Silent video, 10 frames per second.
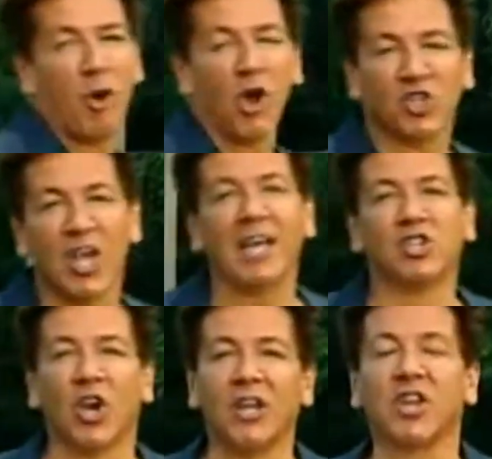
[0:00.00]
from Los
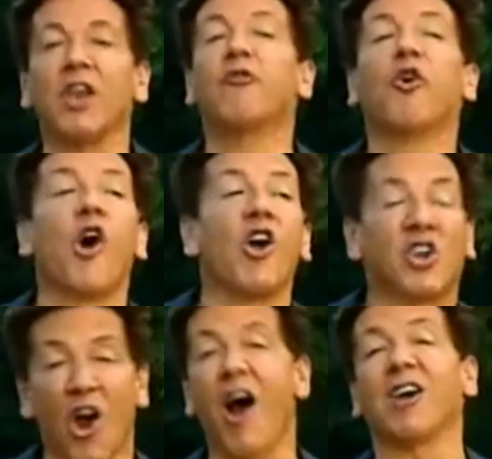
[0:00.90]
Angeles and a four-hour
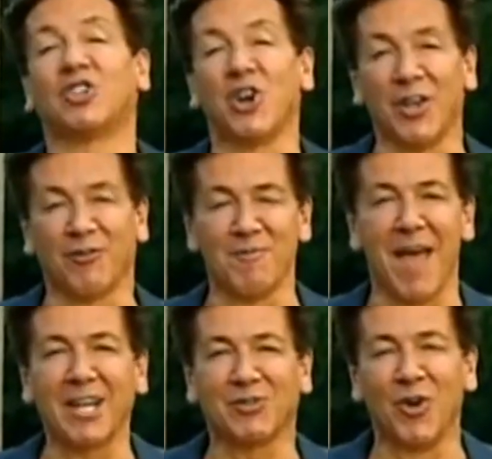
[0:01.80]
car journey from
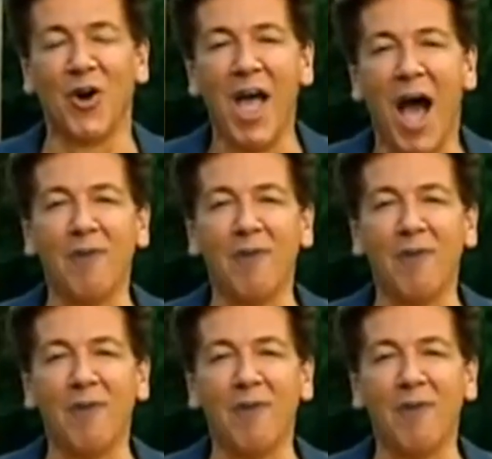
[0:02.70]
Nashville,